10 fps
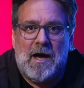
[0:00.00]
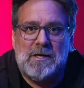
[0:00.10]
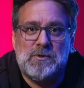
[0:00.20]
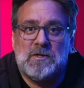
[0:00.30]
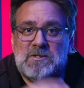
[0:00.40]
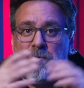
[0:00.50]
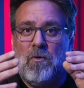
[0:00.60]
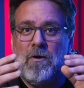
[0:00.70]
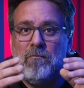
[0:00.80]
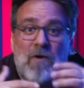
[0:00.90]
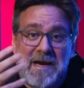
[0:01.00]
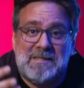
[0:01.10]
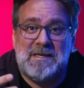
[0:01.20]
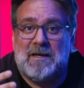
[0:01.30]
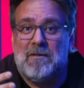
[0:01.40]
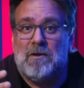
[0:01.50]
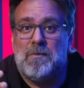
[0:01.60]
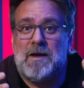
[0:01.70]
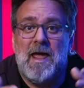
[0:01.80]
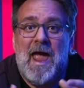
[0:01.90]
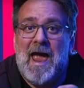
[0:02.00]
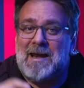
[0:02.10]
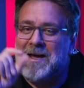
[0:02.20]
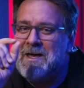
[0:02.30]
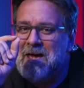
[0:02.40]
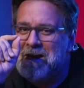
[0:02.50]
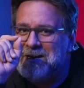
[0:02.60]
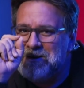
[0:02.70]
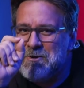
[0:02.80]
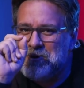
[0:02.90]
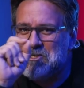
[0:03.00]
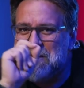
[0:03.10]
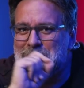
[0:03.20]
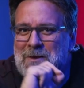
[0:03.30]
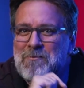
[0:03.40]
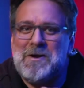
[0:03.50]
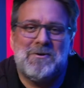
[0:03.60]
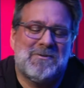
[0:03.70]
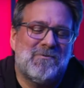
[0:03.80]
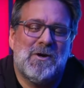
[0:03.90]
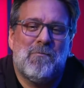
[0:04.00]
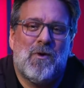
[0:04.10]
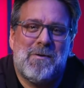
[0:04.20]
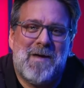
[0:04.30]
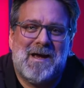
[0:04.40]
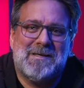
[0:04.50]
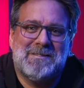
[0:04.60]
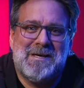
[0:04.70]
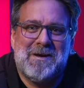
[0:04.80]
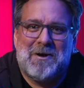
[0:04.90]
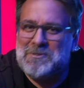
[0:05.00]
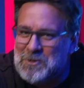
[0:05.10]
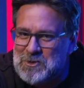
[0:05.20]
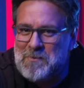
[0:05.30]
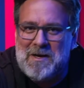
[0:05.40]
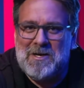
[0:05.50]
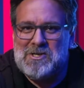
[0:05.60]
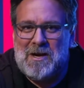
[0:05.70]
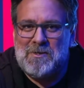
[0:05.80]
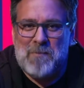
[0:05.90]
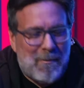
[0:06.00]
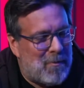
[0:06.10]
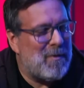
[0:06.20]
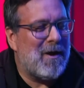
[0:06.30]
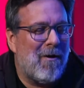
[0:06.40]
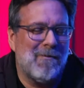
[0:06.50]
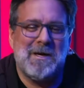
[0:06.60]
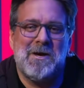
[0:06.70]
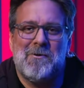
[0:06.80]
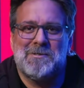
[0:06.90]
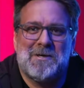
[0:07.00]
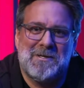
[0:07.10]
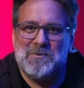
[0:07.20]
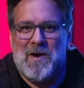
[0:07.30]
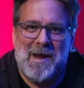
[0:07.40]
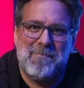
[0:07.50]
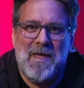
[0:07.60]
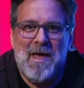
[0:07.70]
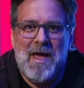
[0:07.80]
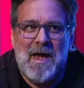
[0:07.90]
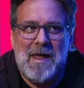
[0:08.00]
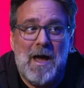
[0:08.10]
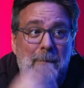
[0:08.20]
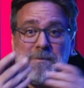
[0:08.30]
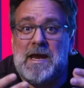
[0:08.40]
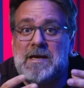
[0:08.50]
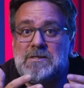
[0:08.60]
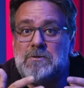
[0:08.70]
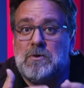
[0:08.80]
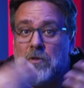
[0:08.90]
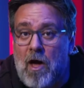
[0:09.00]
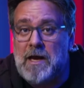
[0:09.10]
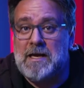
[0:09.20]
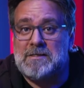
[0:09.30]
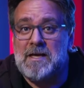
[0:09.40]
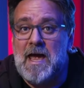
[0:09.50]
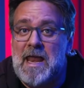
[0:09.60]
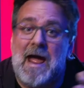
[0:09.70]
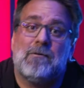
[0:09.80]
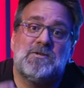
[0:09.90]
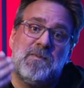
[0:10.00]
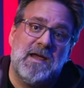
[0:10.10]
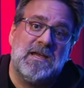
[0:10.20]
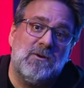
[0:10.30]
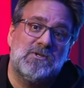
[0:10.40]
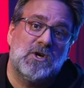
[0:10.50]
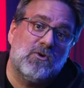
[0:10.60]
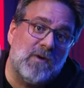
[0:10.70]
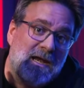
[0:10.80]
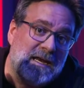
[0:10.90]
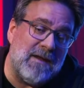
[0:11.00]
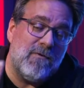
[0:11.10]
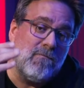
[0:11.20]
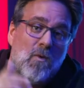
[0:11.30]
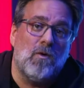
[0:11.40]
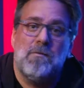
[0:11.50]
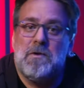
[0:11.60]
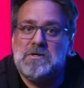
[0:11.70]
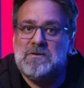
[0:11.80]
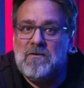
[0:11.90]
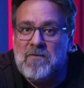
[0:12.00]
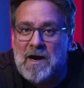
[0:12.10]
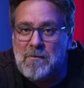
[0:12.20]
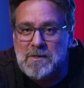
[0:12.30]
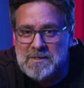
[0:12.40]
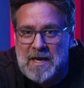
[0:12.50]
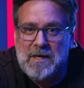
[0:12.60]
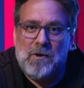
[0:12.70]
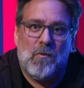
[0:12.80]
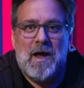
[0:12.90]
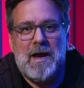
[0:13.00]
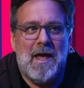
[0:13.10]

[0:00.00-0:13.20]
to explore racing a little bit, and a new ship that readers of Jump Point magazine and our social media channels probably already know is on its way. An update to Claudius and how it's being used to create even more immersive environments heading your way,